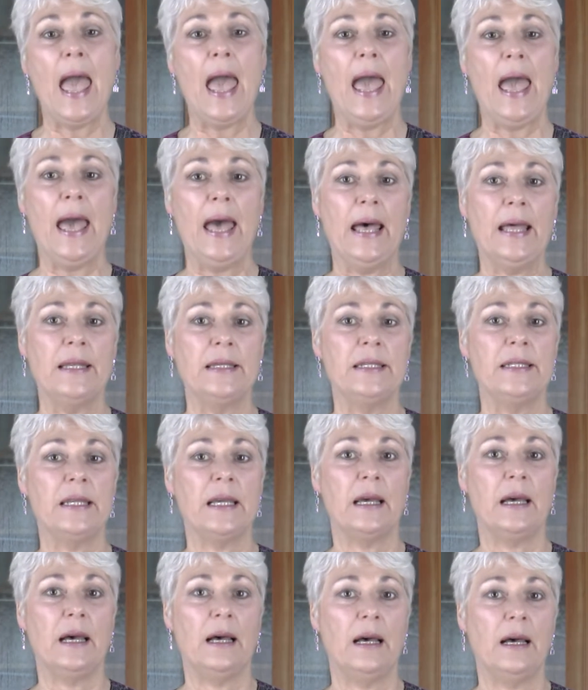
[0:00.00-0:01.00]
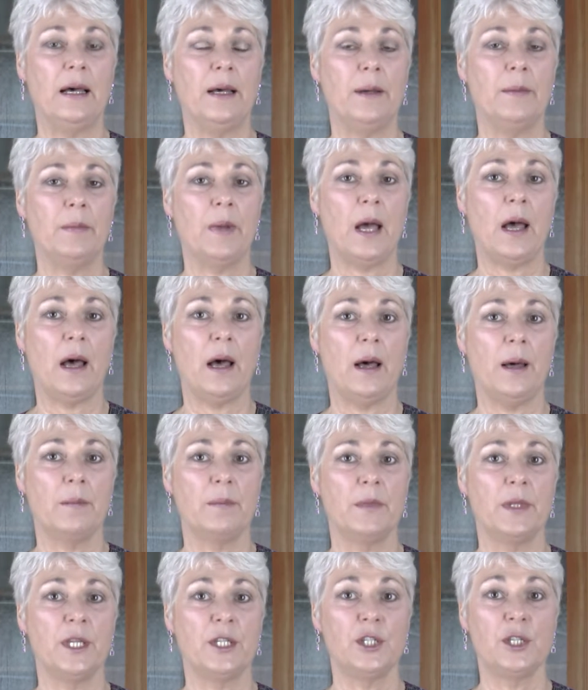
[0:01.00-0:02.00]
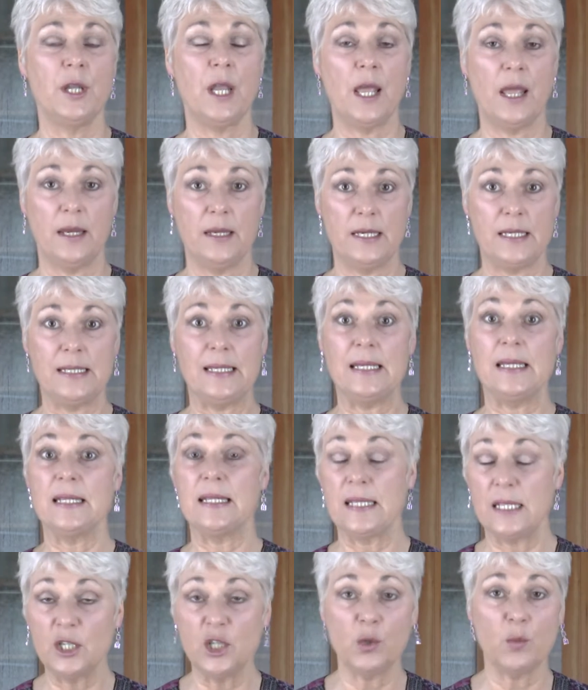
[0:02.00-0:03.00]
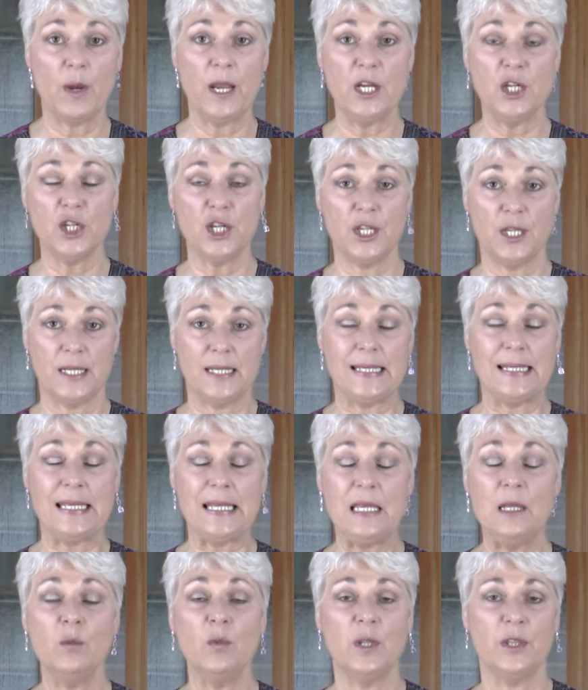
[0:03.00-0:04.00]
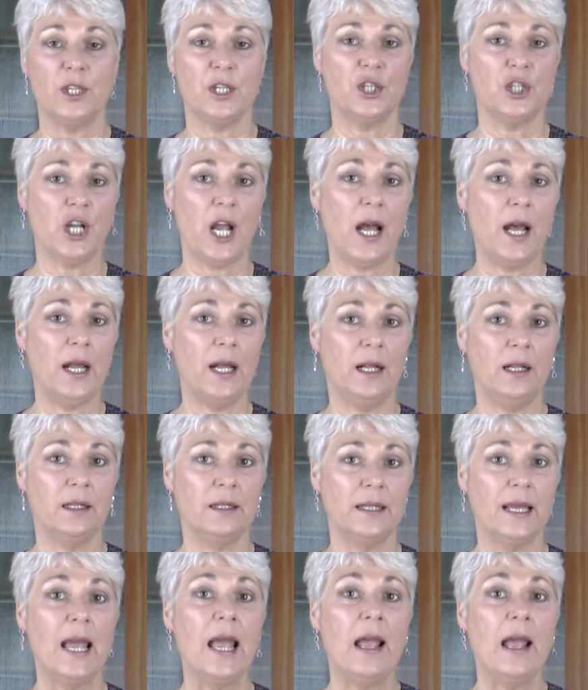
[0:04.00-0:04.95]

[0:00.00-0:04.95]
and is in a situation, a scene with the child